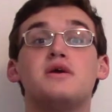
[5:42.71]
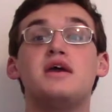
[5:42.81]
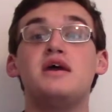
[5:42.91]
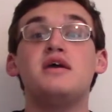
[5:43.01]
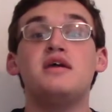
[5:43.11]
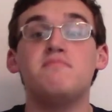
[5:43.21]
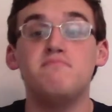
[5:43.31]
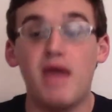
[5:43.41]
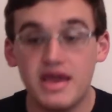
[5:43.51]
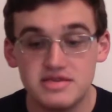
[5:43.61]
It
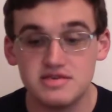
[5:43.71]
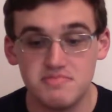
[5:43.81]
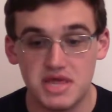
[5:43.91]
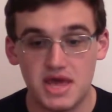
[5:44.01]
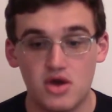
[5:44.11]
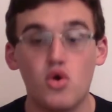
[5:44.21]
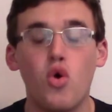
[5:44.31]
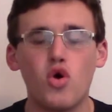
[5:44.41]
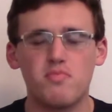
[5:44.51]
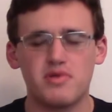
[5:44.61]
amazes me that
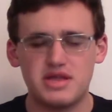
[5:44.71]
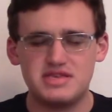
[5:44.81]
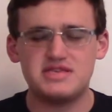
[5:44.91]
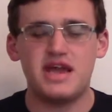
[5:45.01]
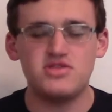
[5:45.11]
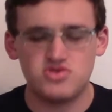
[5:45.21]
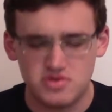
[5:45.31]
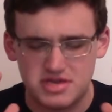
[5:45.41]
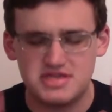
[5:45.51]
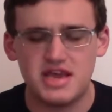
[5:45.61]
corporate
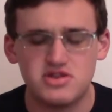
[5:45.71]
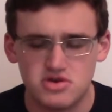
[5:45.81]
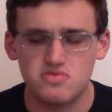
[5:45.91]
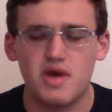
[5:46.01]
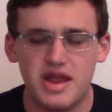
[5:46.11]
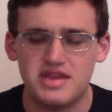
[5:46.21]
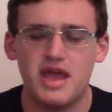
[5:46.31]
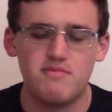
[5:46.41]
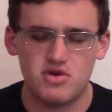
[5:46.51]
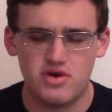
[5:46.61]
centrist, center-right
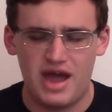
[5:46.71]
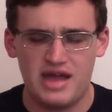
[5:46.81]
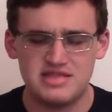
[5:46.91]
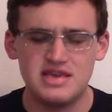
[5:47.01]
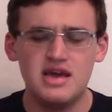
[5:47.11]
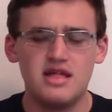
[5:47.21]
Democrats,